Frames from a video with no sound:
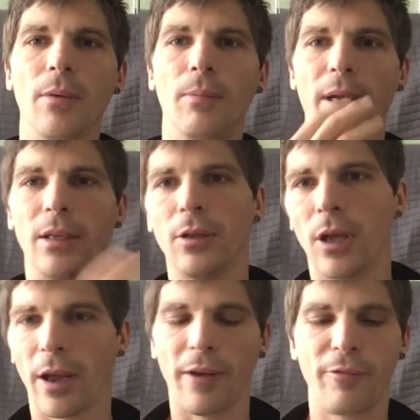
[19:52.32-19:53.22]
But you
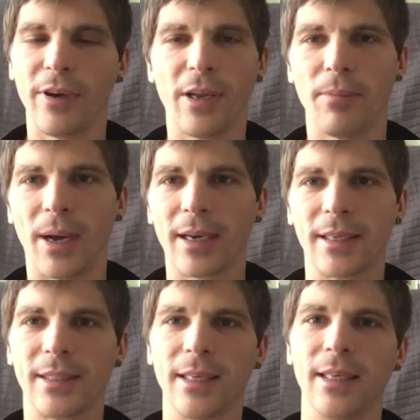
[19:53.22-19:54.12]
know, affiliate
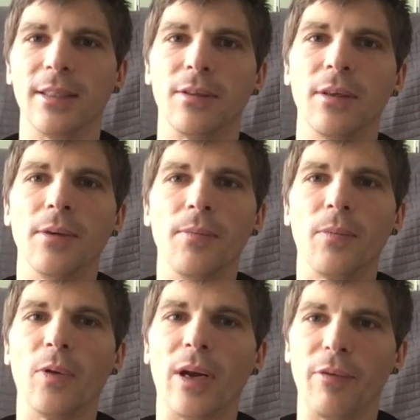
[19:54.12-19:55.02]
marketing is
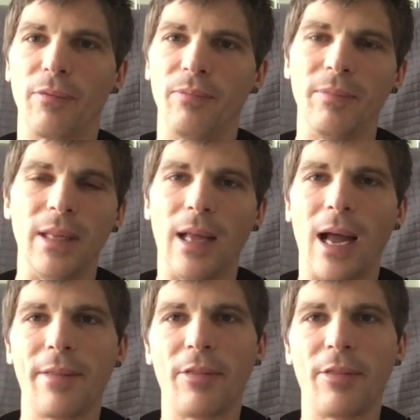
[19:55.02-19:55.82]
one of, I